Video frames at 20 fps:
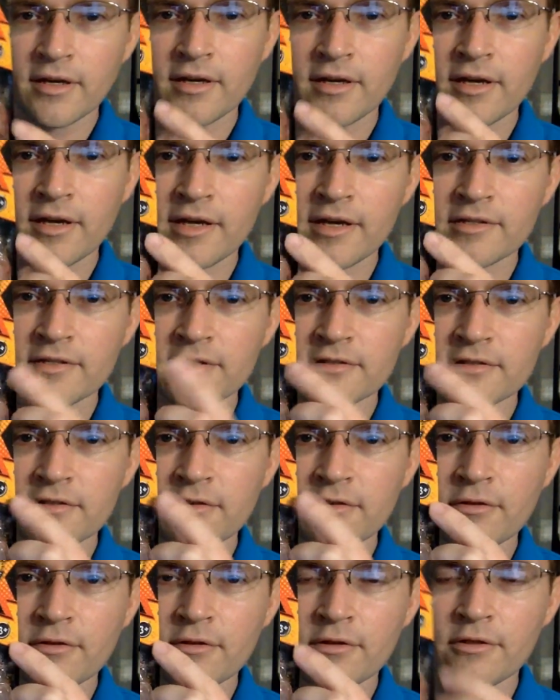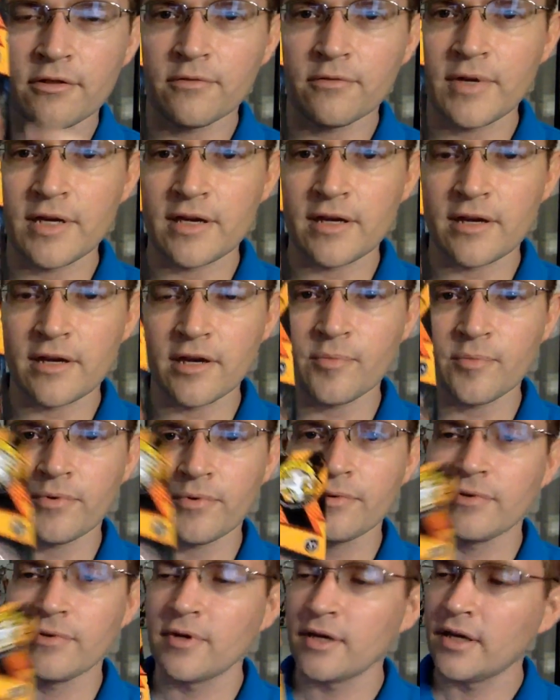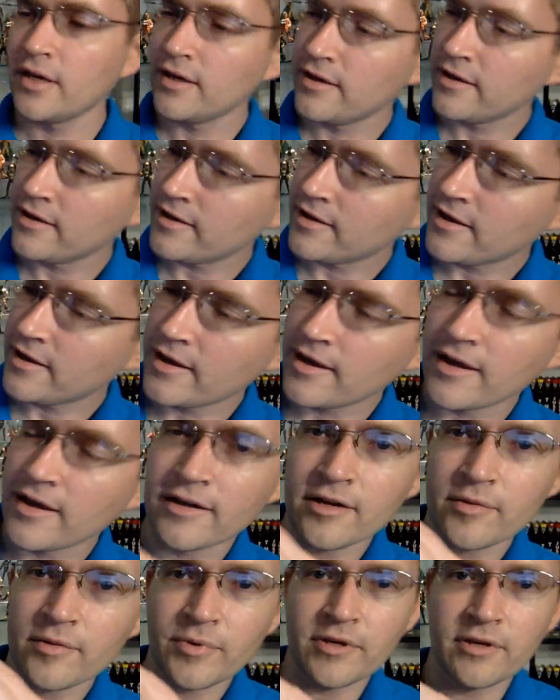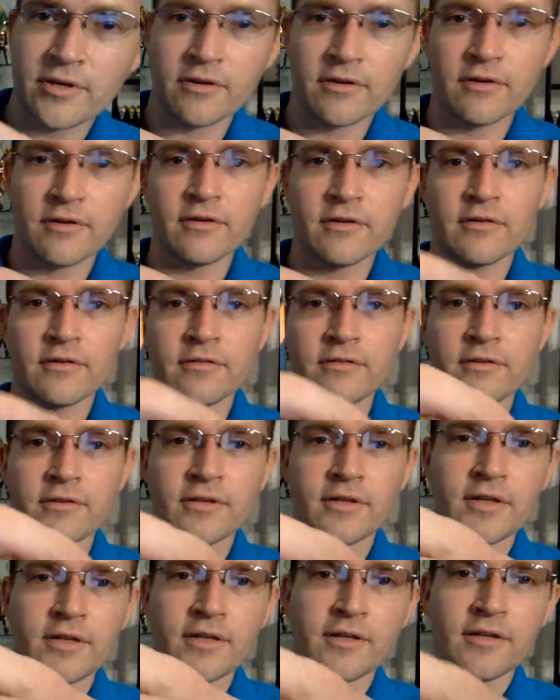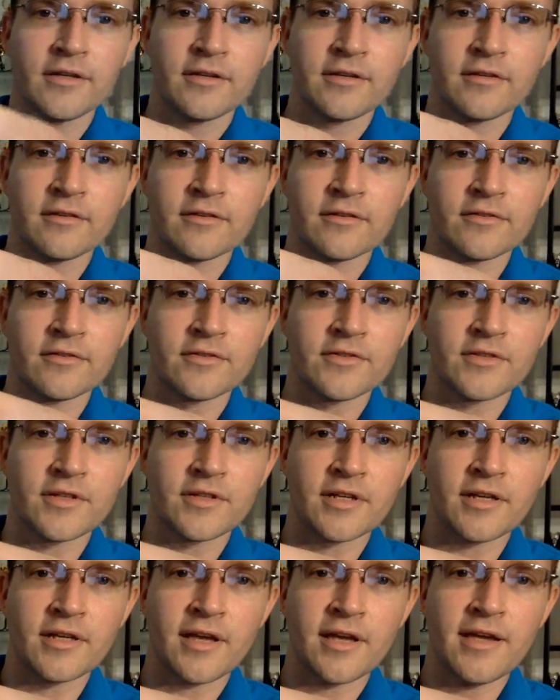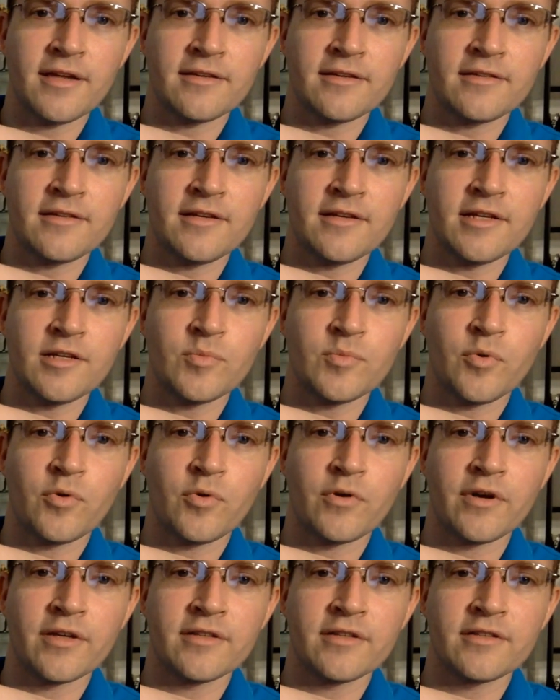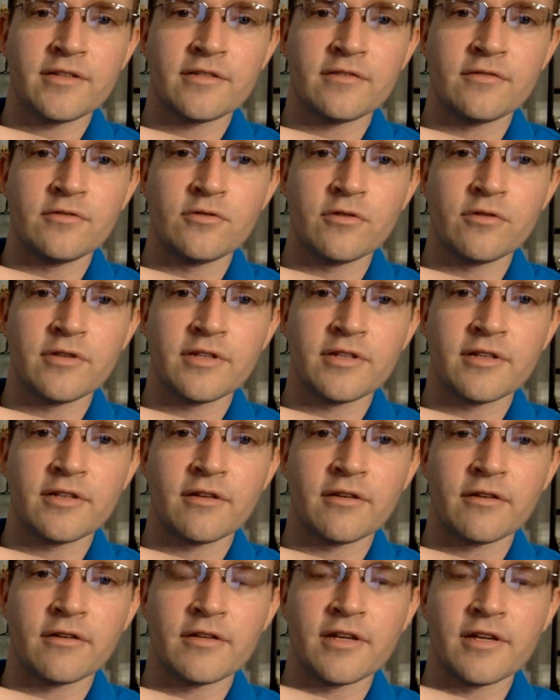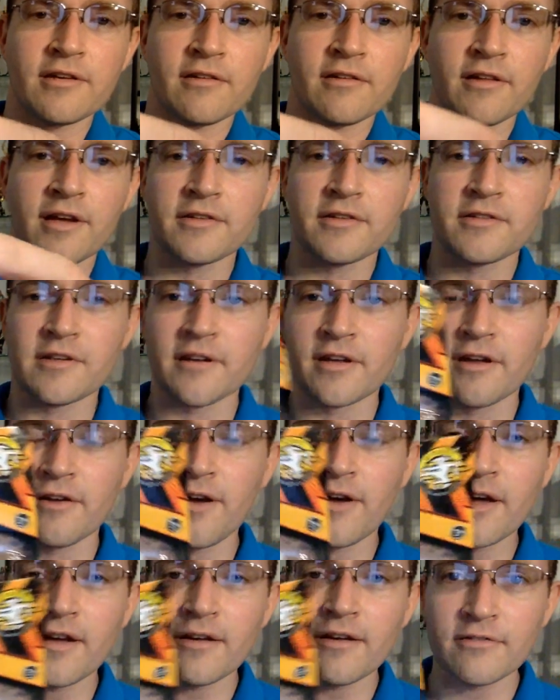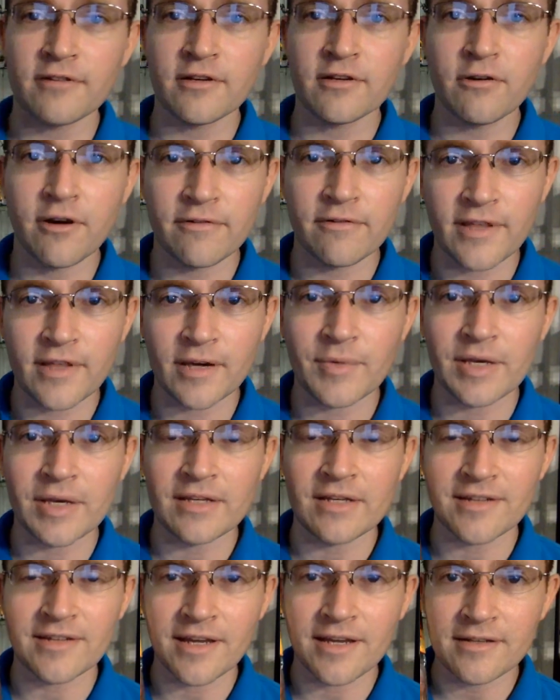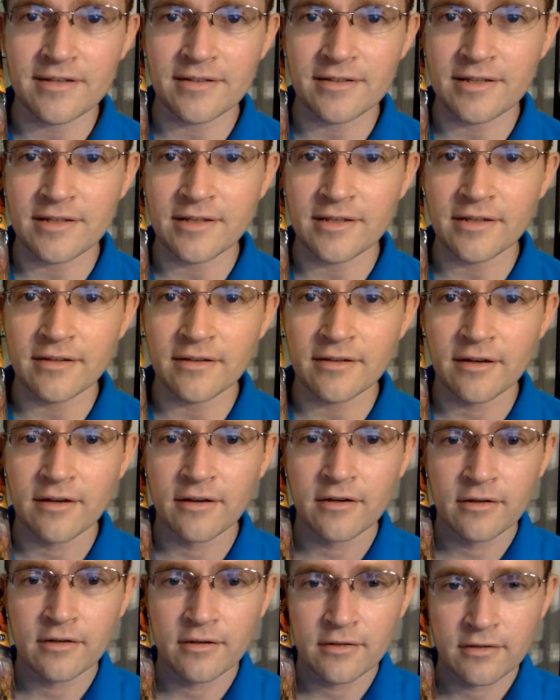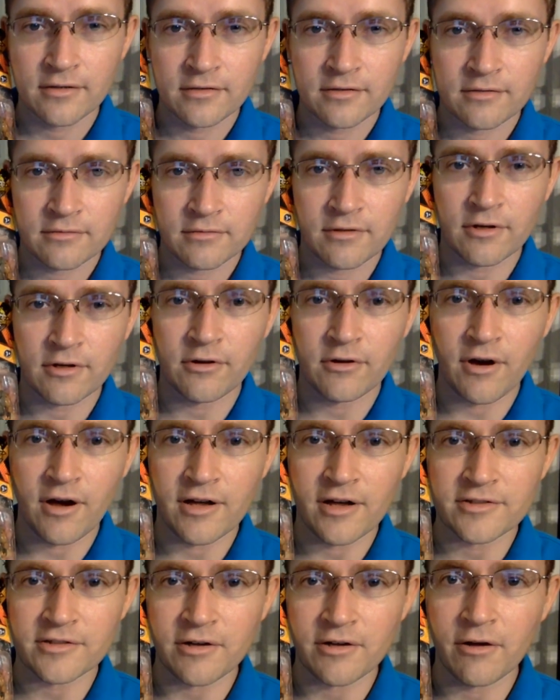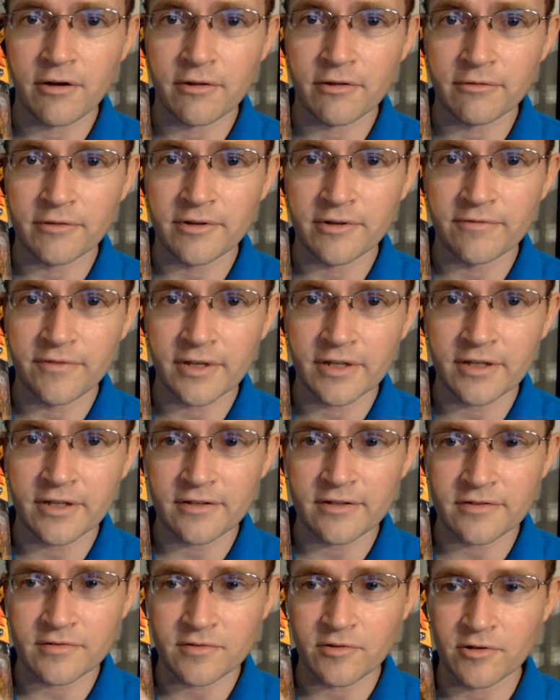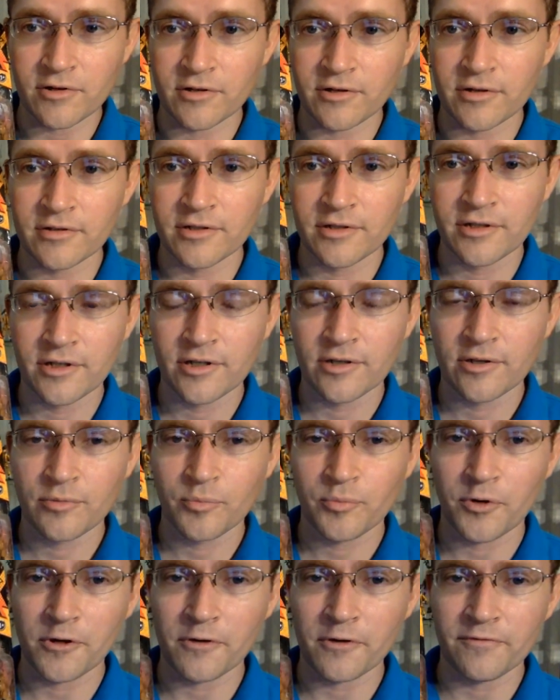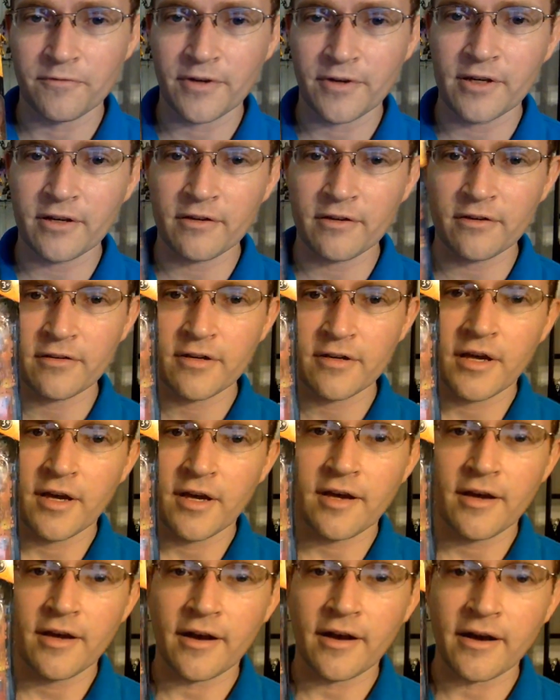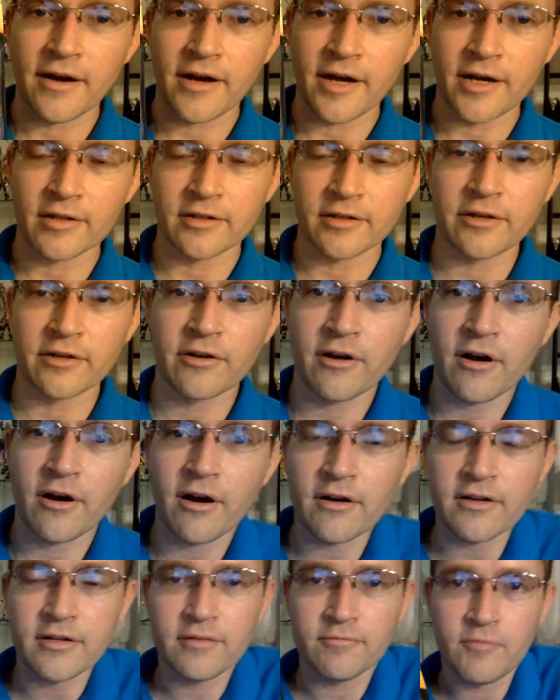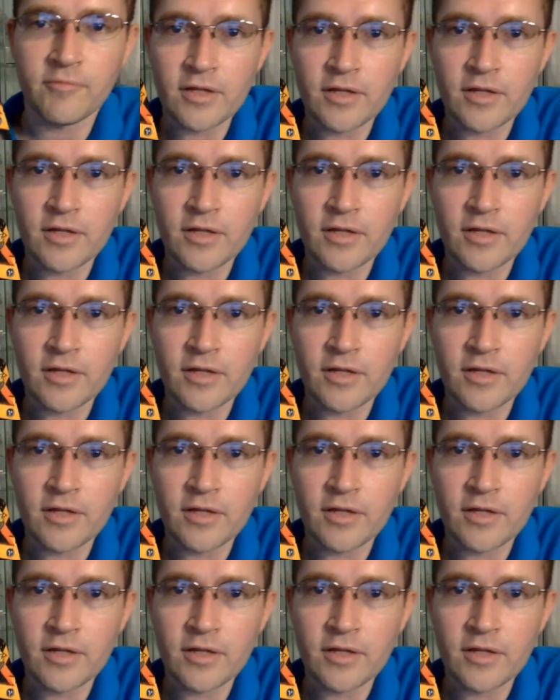ages 3 and up. And up here, you'll see 18 points jointed articulation. Now, I don't know if that means 18 across all 3 figures or per figure. Leonard,